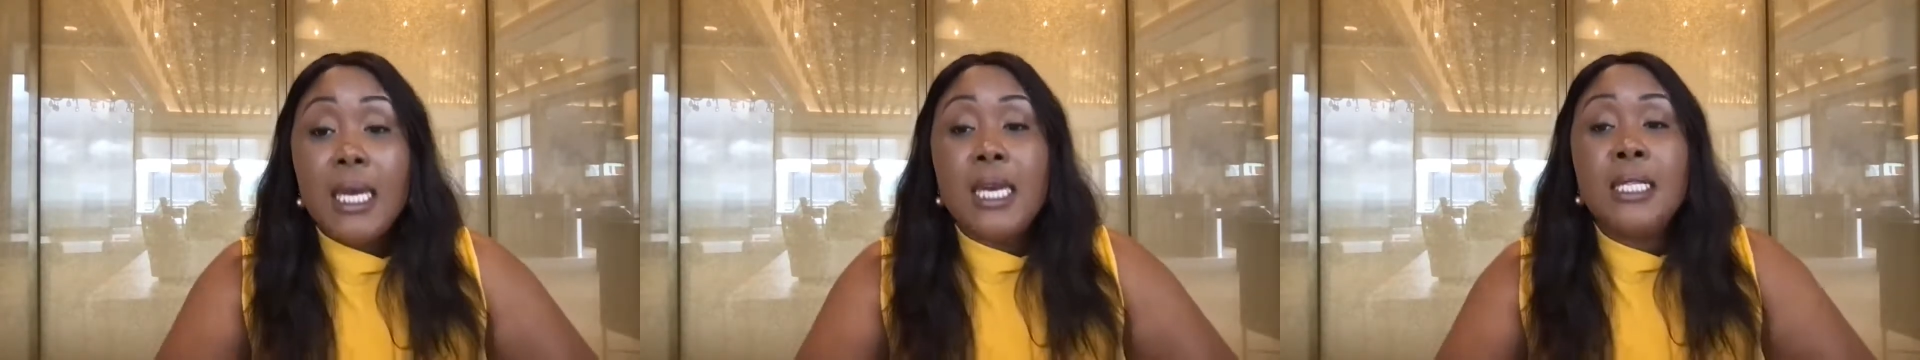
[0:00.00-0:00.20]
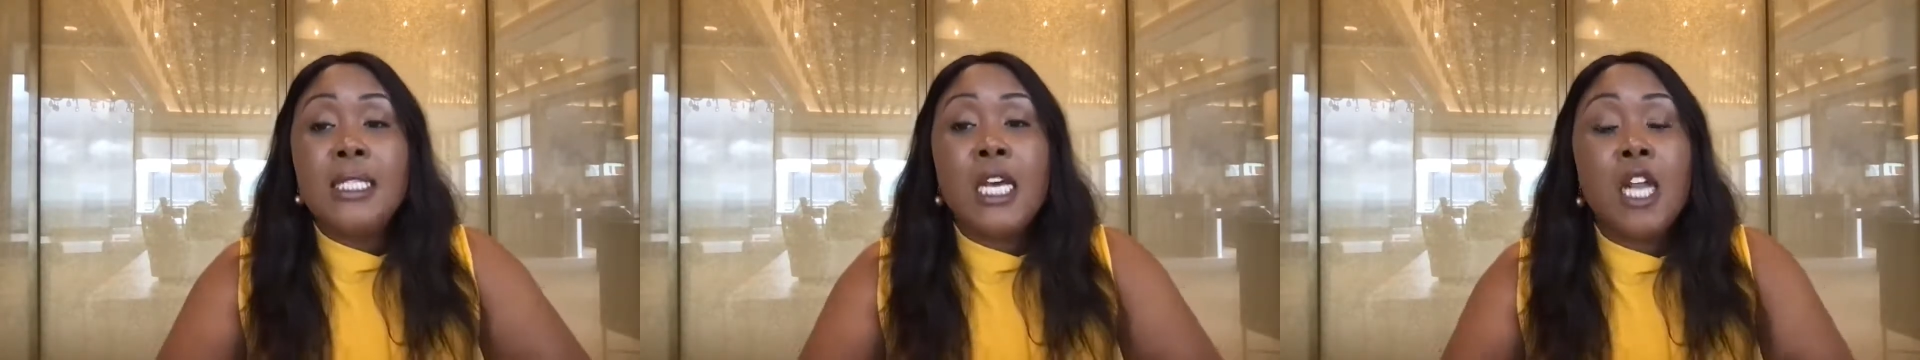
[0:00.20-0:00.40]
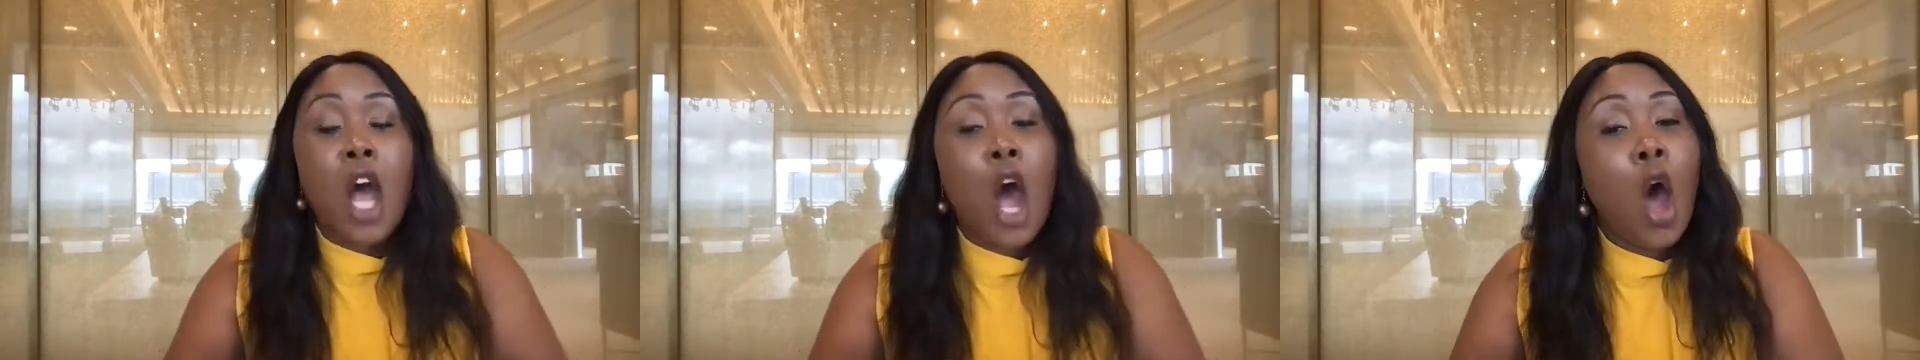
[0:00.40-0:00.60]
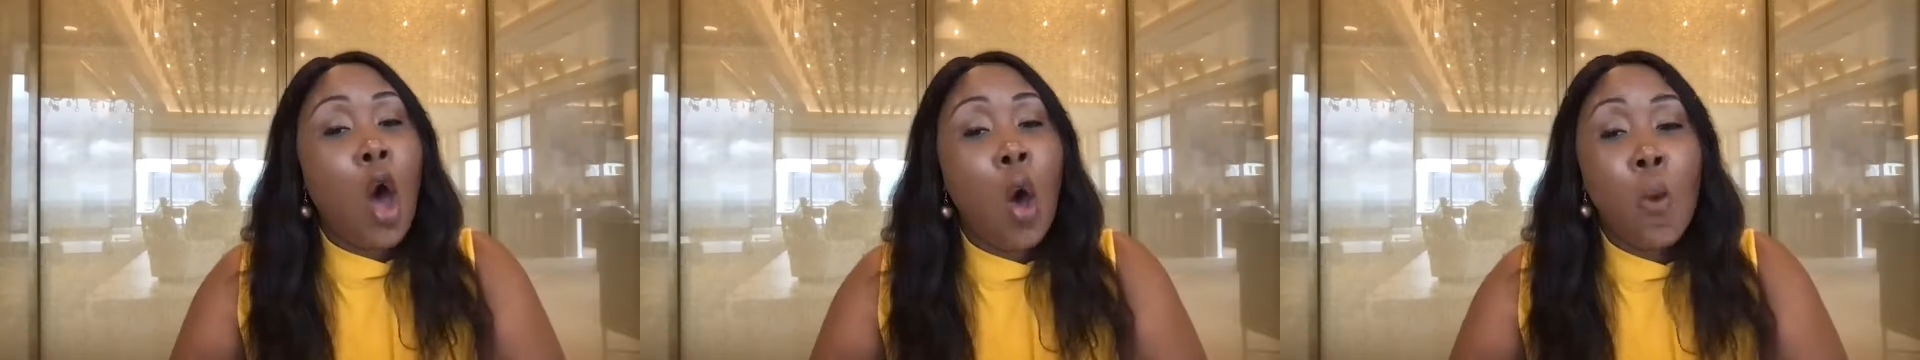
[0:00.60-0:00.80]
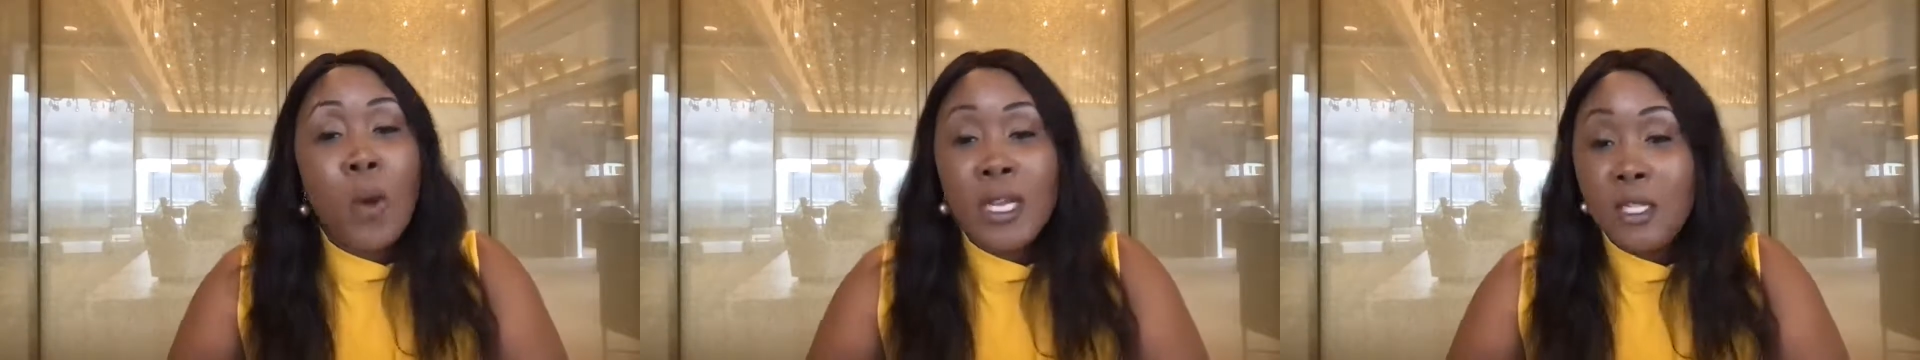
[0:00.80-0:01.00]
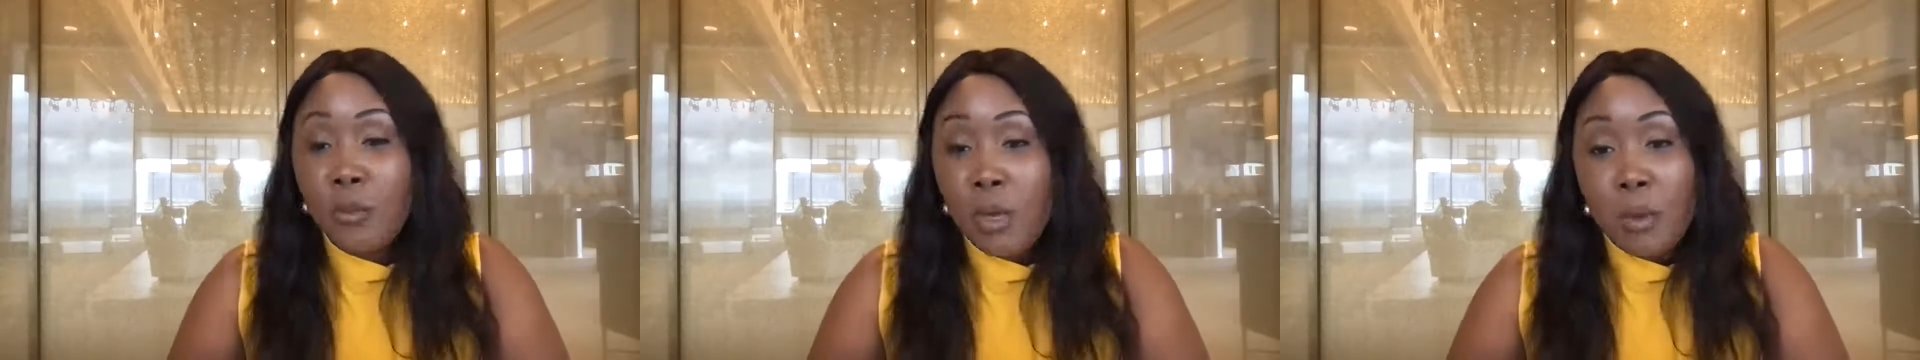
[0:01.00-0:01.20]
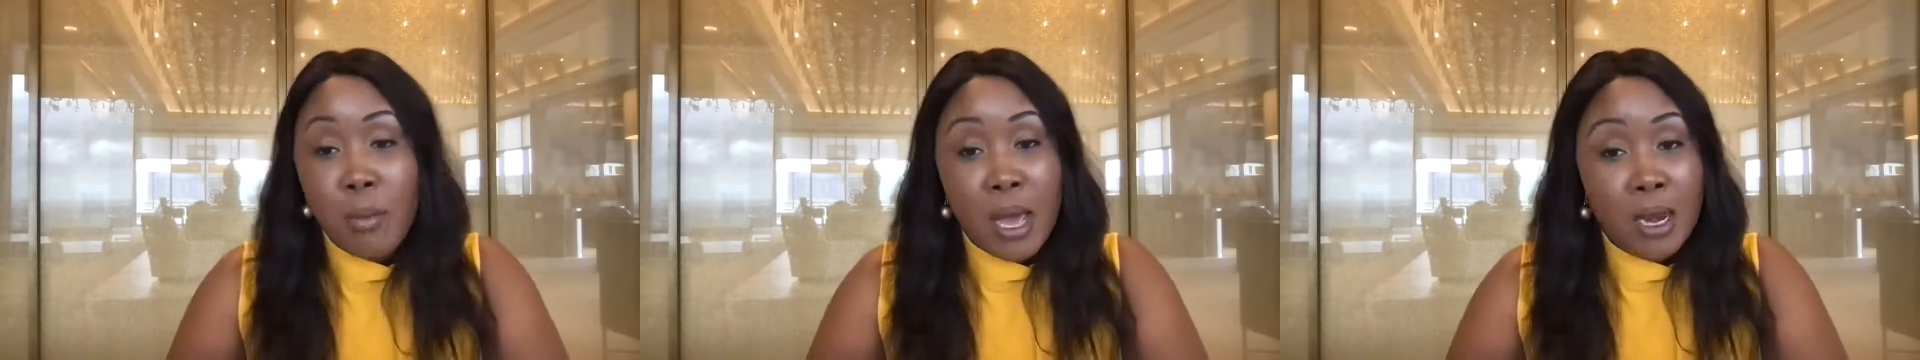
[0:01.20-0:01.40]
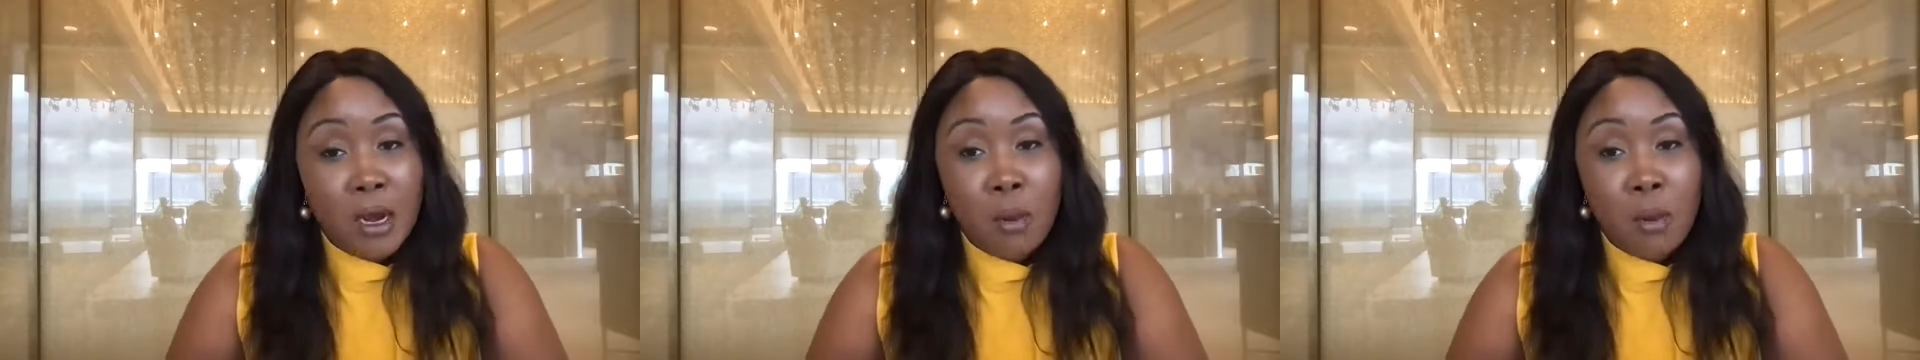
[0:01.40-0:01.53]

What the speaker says: is going to always be better